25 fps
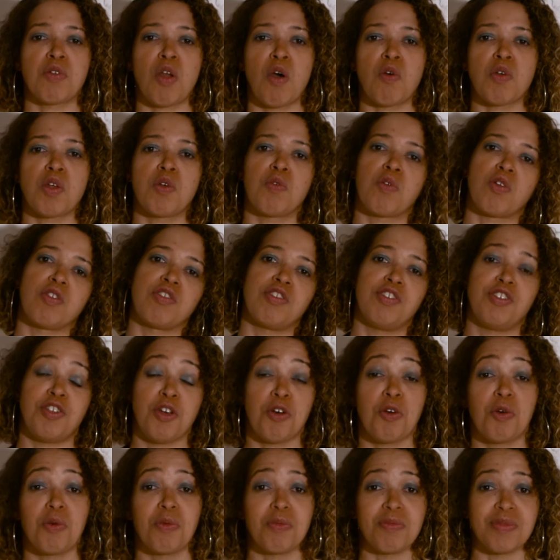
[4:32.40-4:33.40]
you know you are
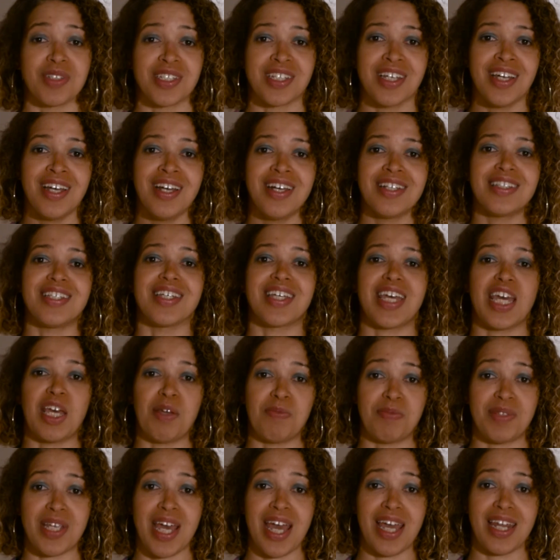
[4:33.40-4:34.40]
doomed to
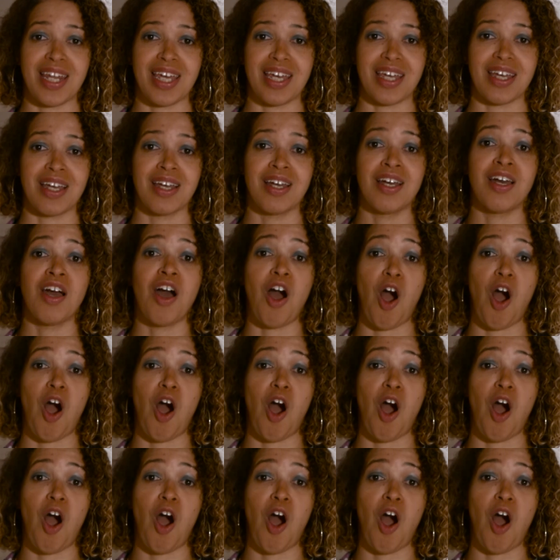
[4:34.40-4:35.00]
keep dating